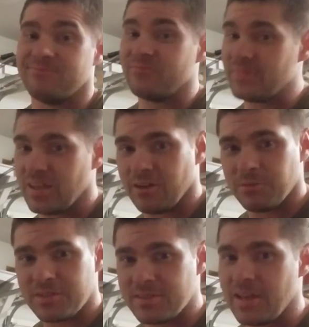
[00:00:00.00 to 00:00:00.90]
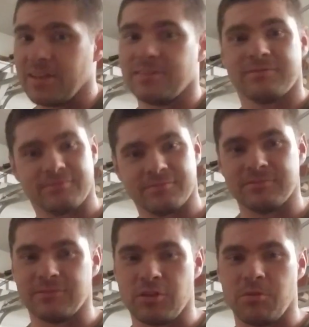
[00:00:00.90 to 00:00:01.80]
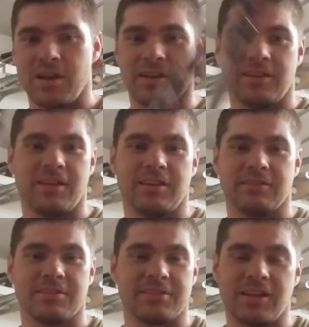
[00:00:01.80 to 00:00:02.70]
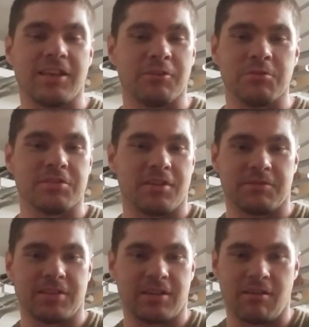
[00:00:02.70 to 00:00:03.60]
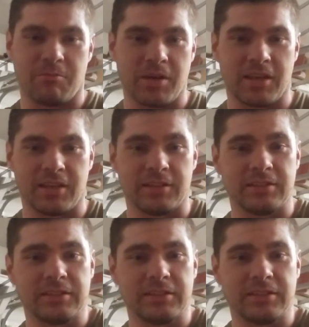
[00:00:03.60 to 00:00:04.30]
You got to reset it and go at it again, because it ain't loose enough to take it off by hand.